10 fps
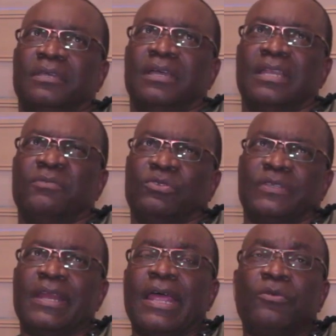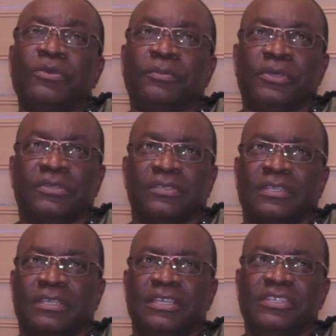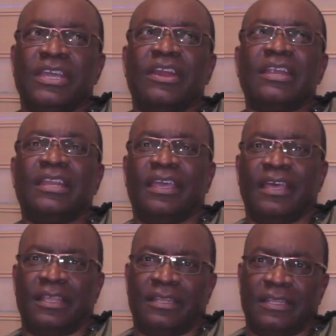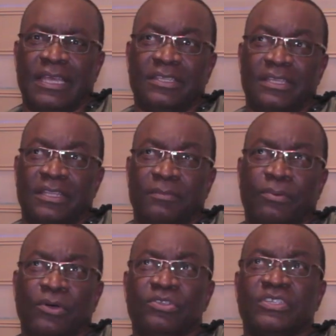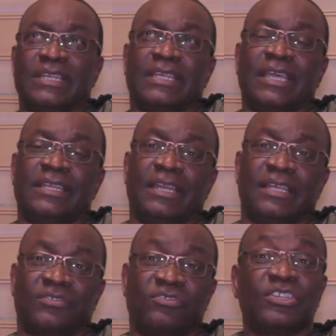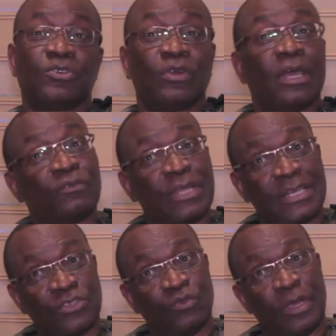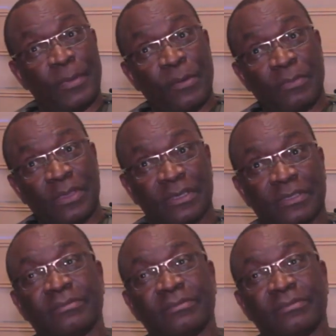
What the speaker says: And it was an irony because a year earlier, the Punch at the Guardian has written an article about me,